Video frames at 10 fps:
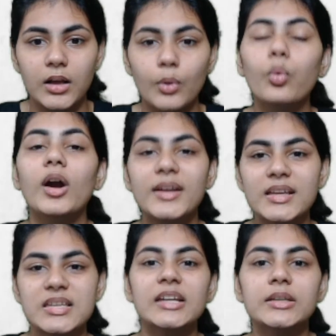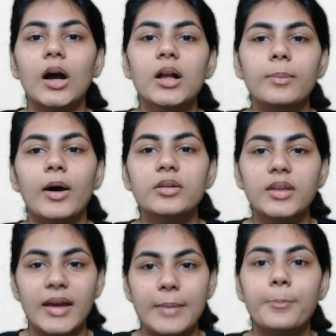what does he talk about
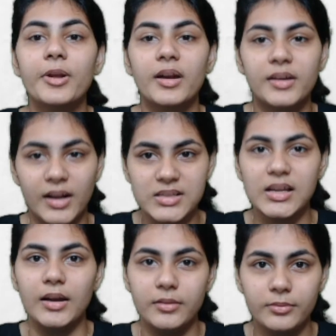the Emperor Trajan,